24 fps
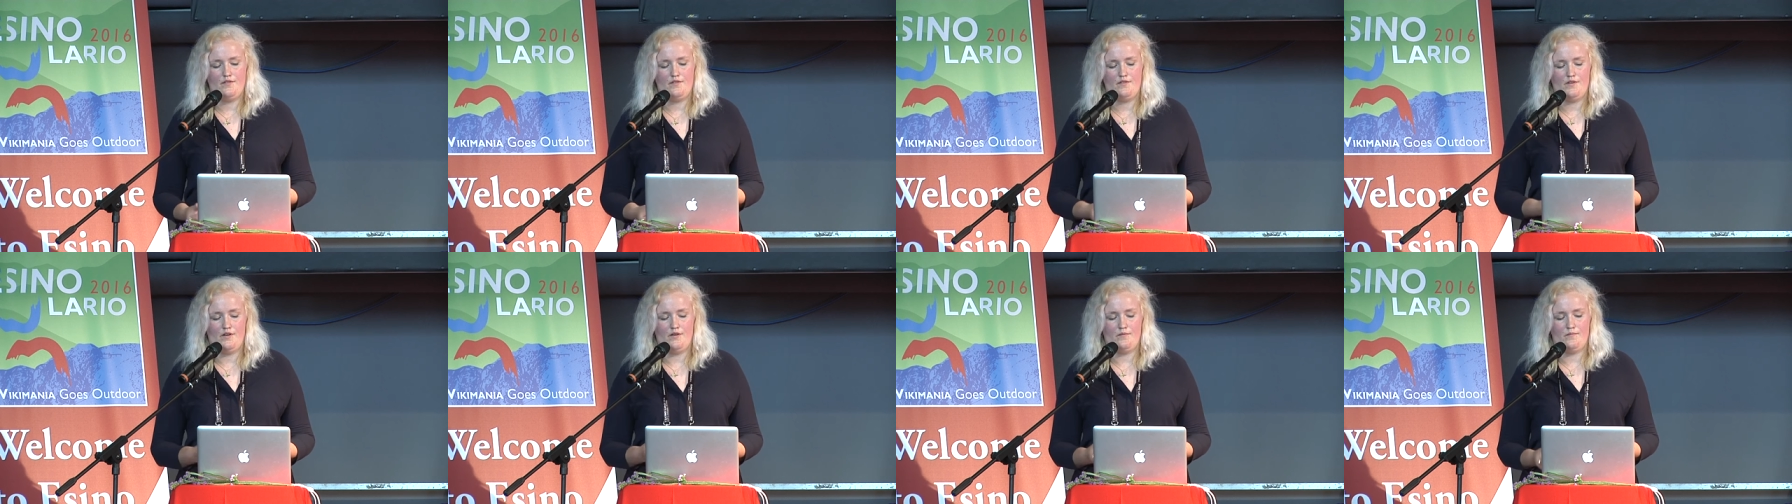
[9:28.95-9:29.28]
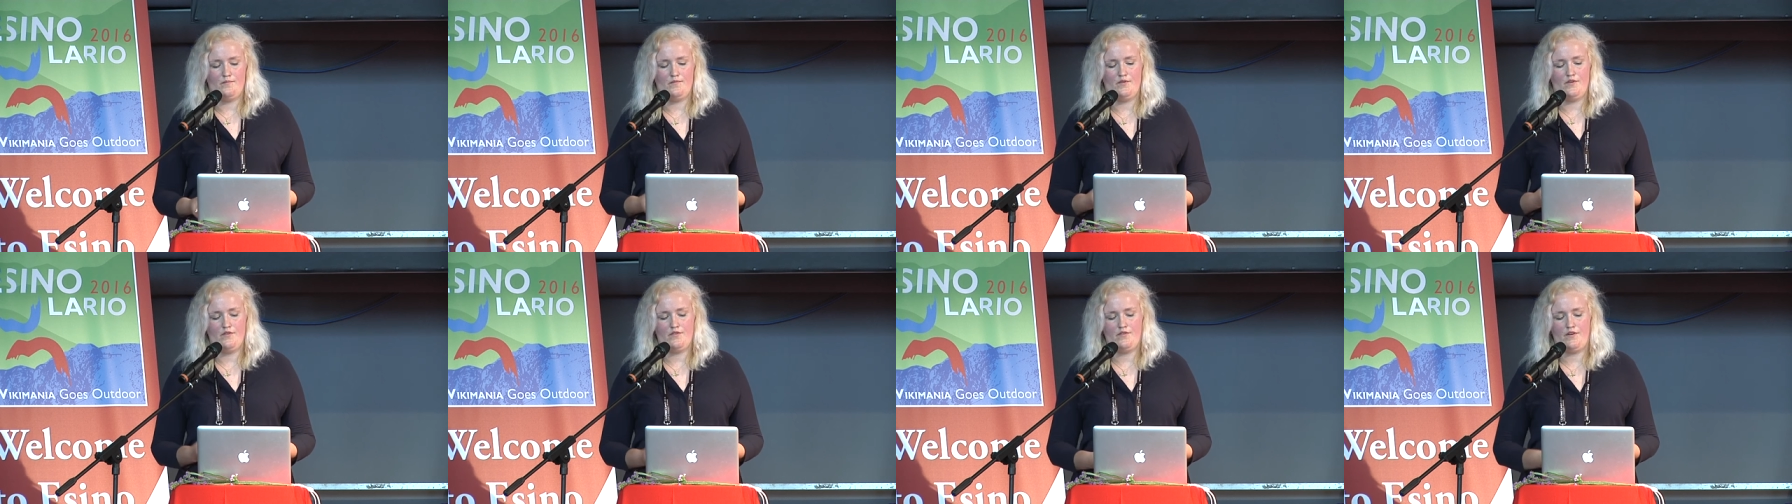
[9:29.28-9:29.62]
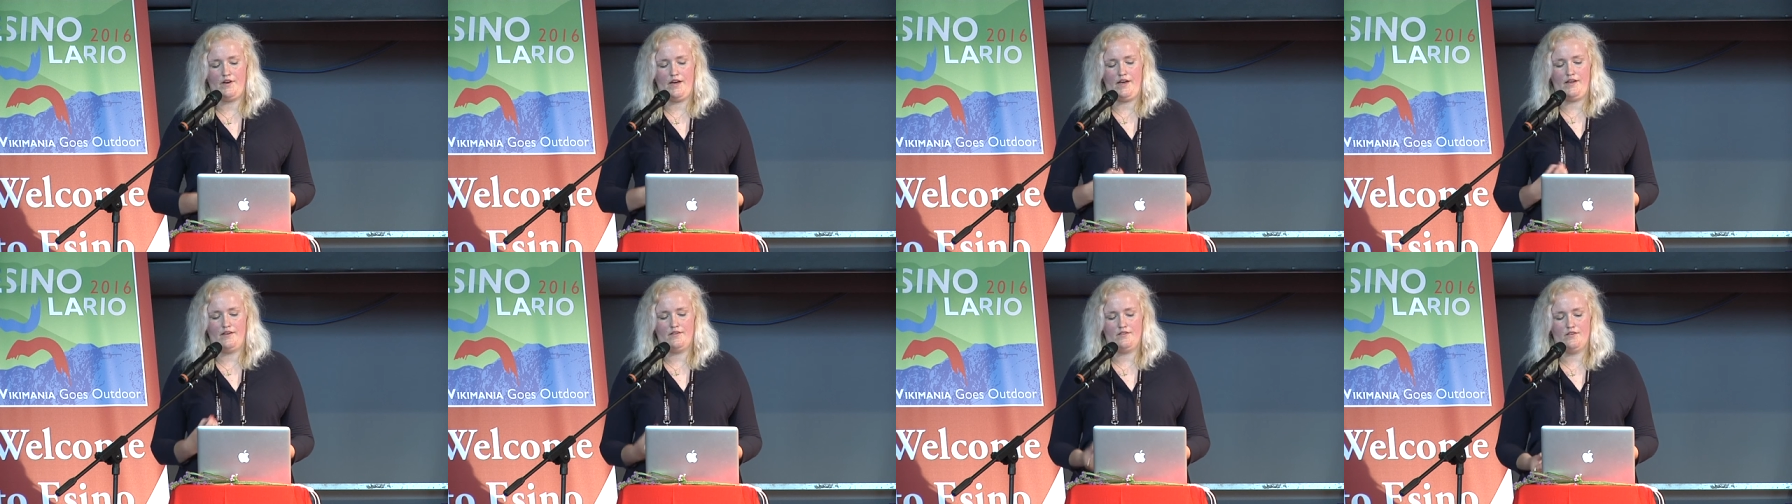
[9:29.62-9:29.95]
you
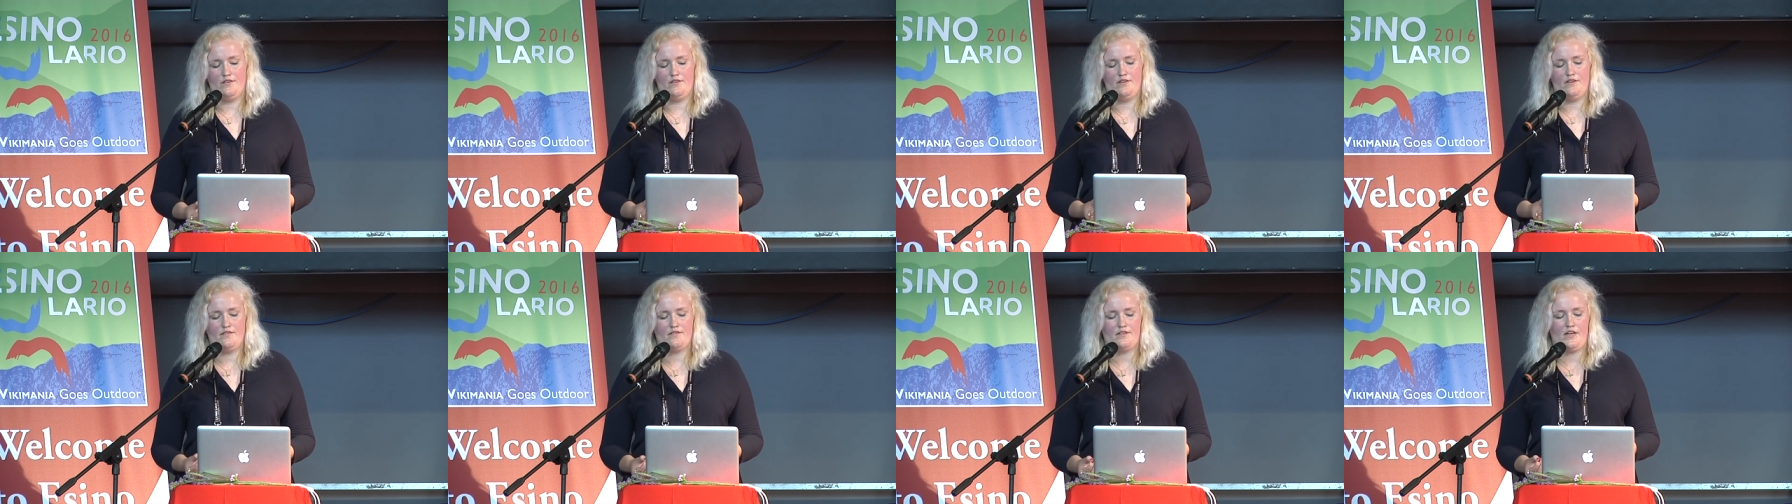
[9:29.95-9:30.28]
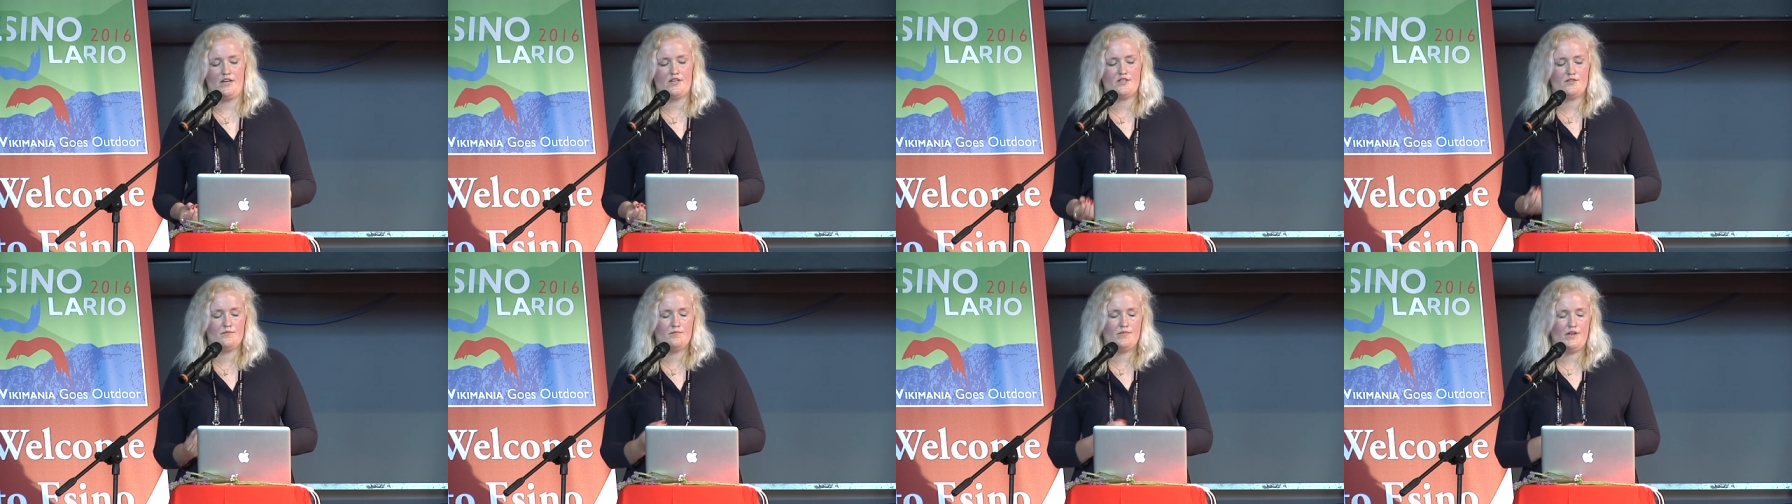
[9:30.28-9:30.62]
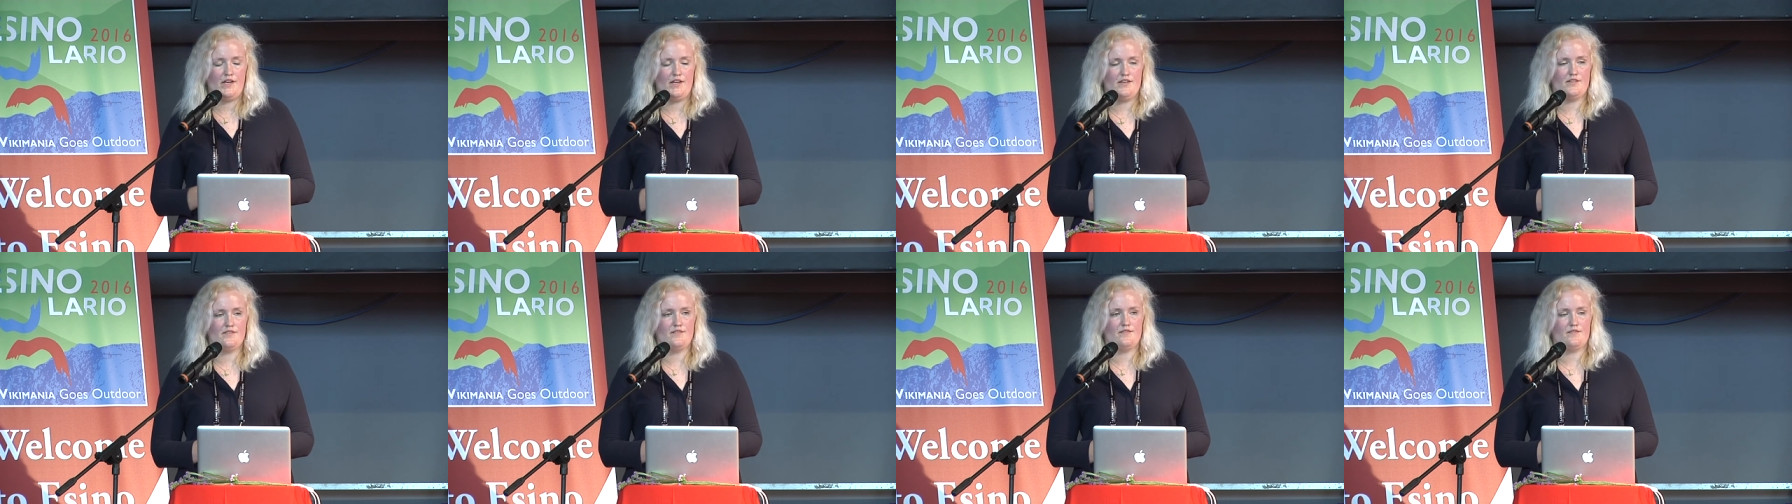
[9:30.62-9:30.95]
find on discussion
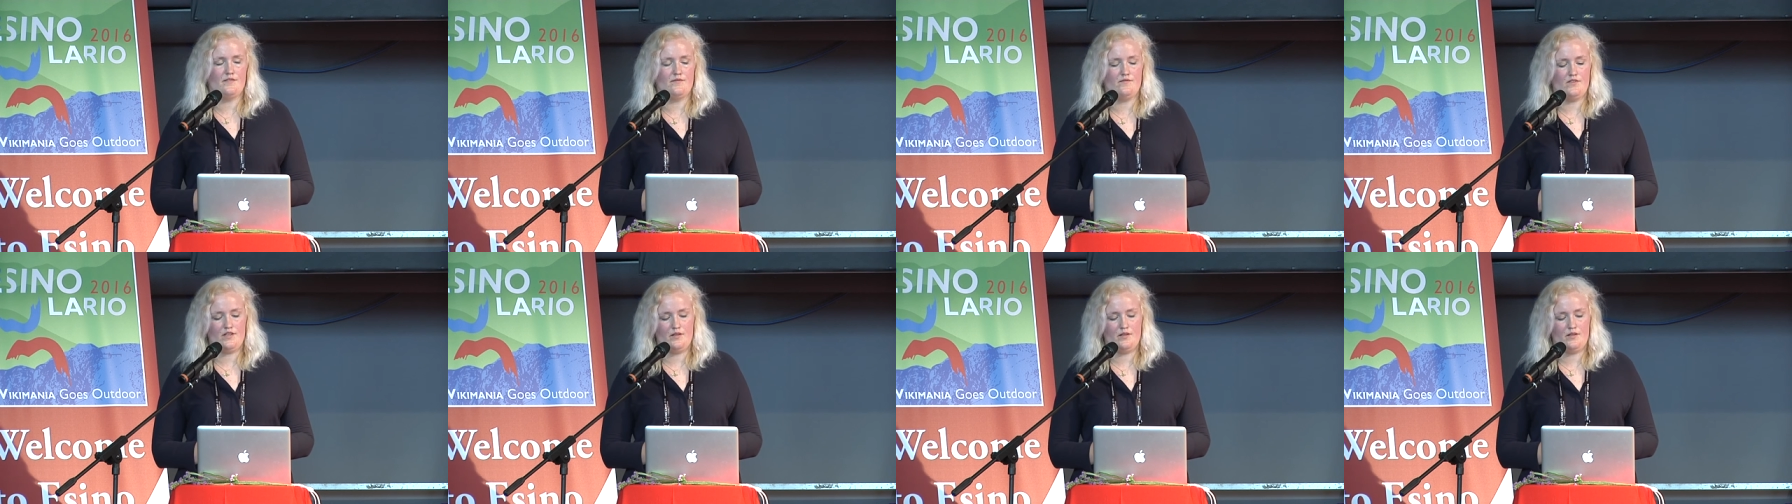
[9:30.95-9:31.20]
pages in